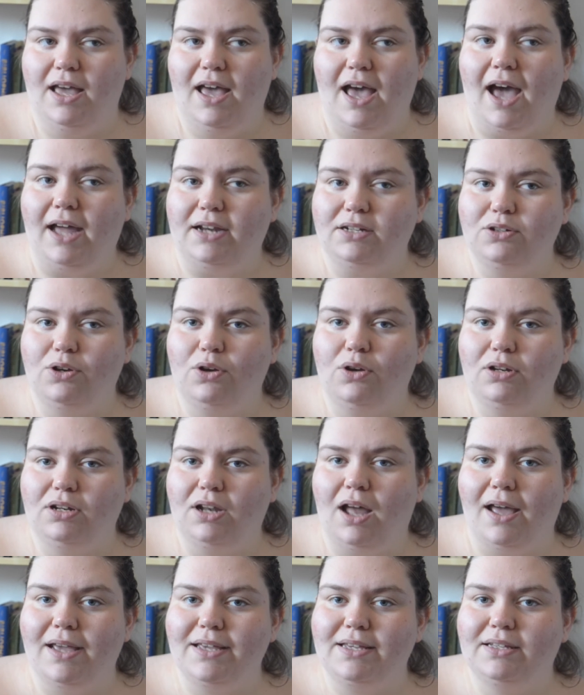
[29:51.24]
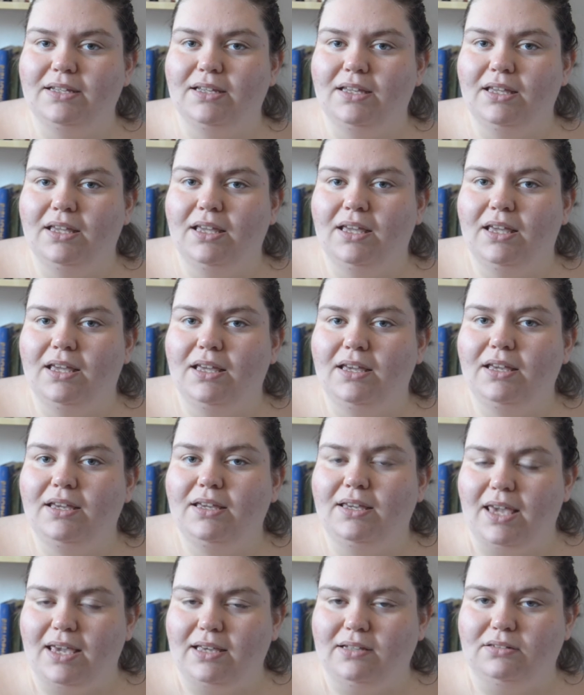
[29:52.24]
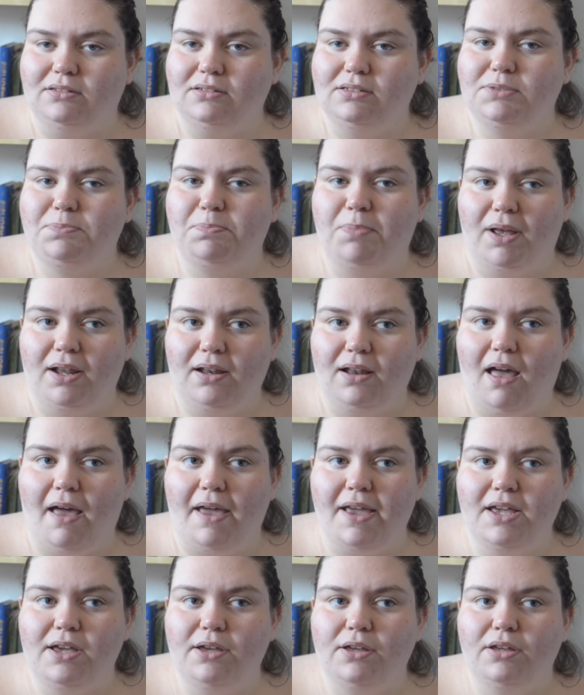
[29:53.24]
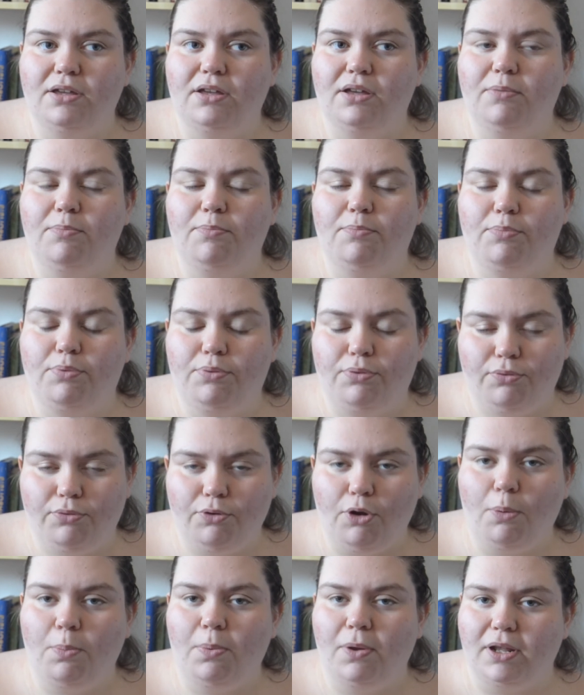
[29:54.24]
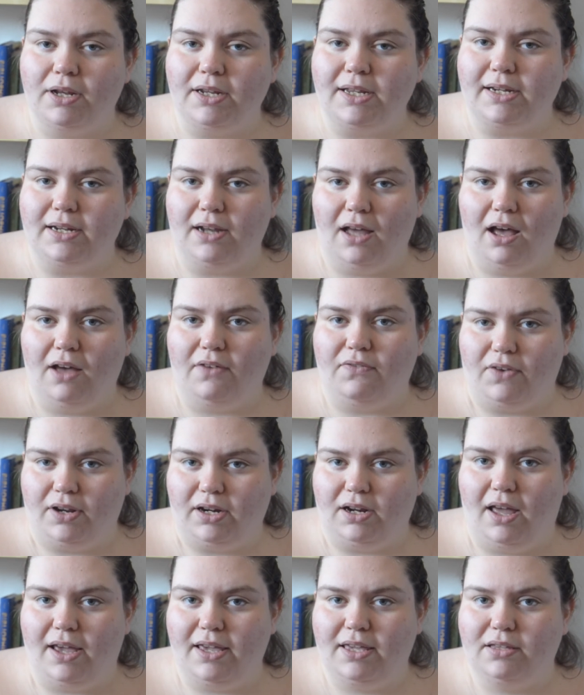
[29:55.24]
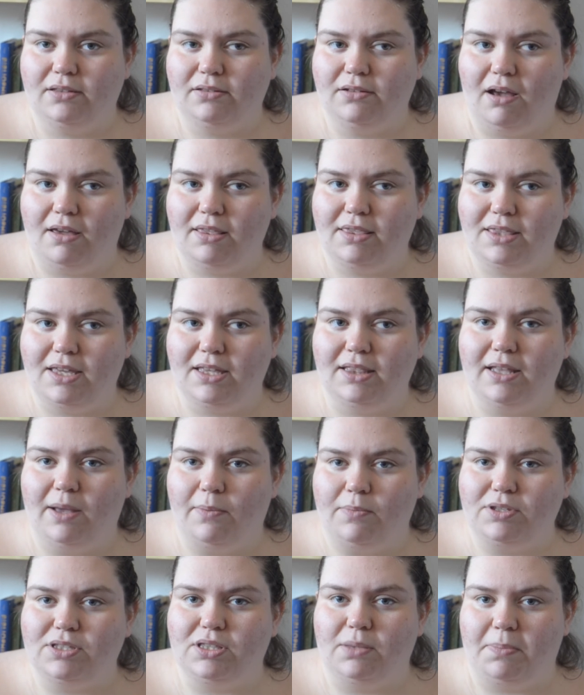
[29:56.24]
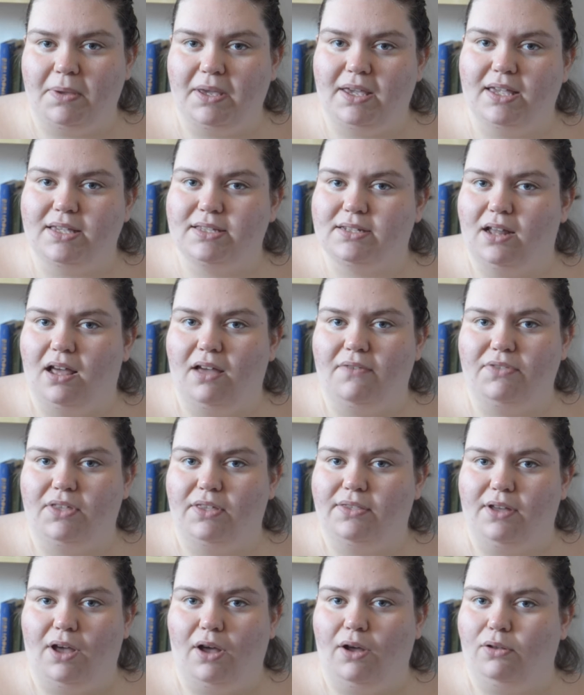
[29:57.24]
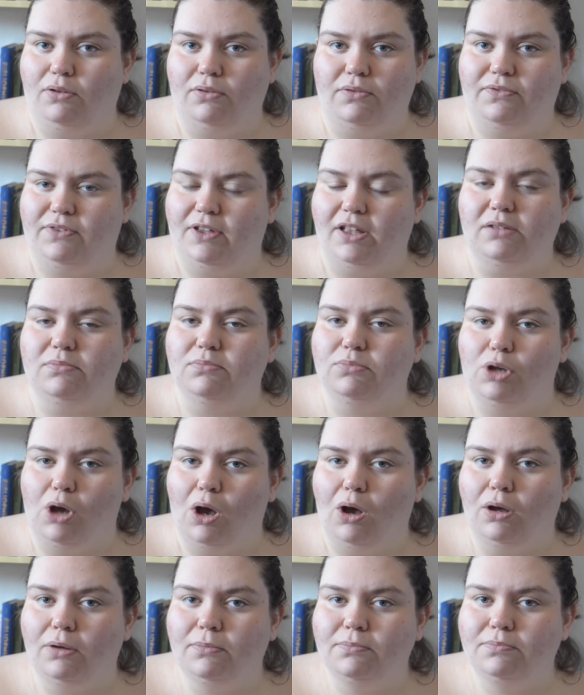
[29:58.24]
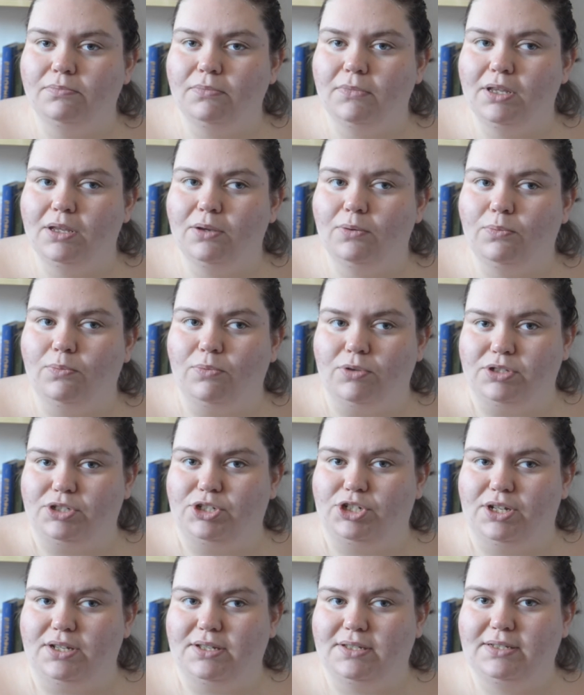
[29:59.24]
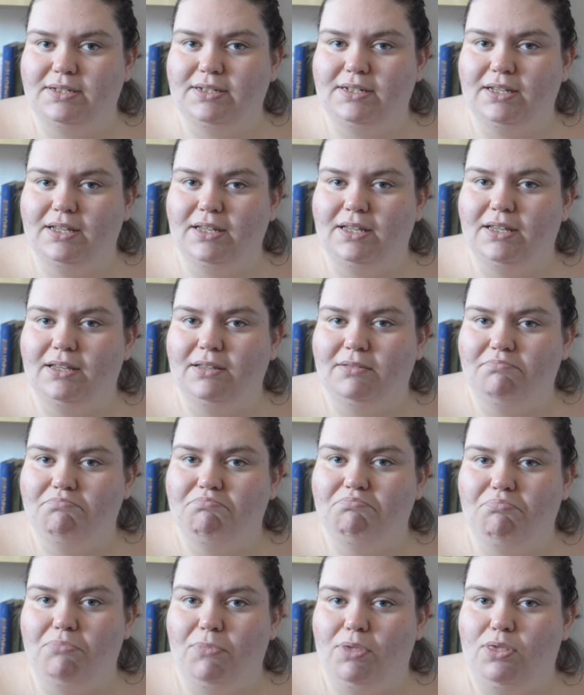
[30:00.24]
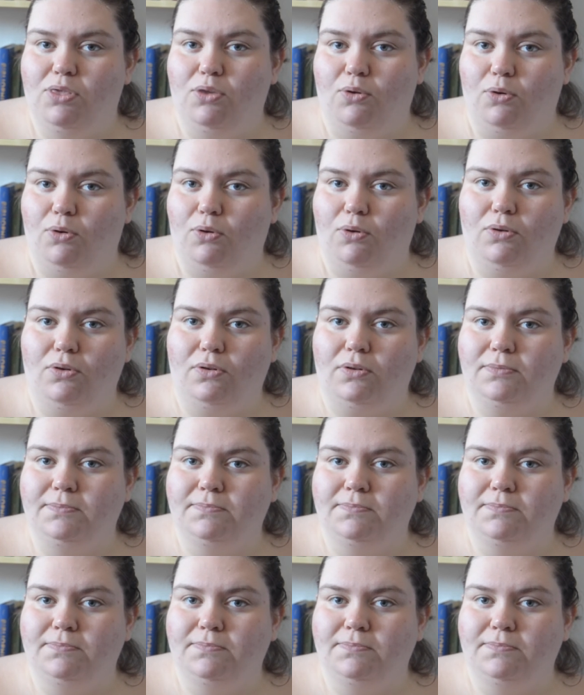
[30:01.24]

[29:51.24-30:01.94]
And not like giggles, but like properly laughing. Like, I think that was the biggest laugh that the whole film got, was just Thor